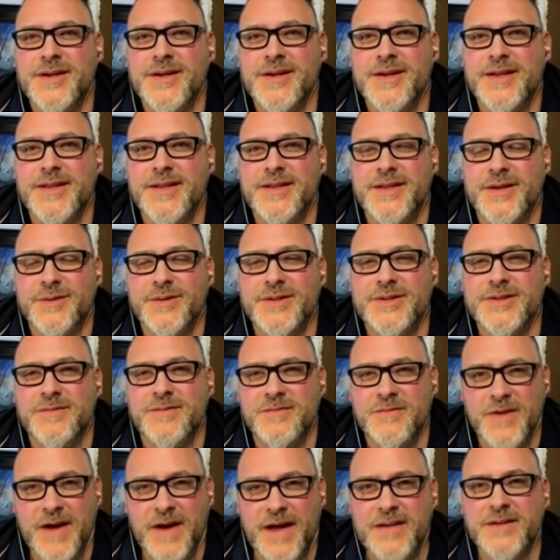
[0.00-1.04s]
And there were some
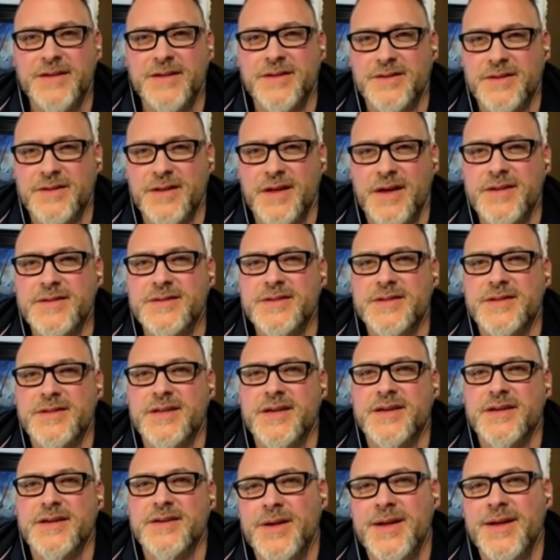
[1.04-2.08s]
violent thoughts in
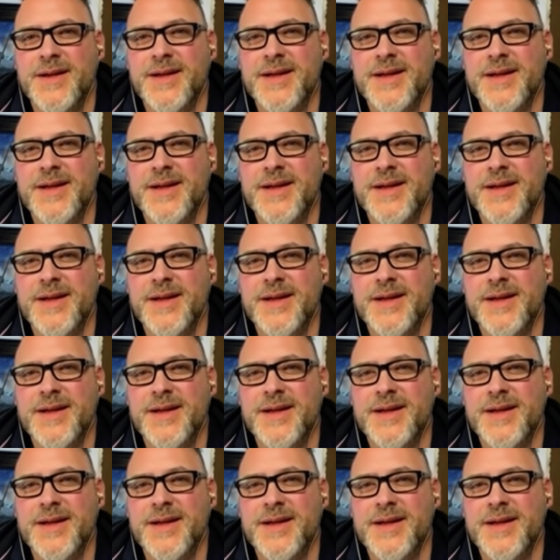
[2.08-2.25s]
there.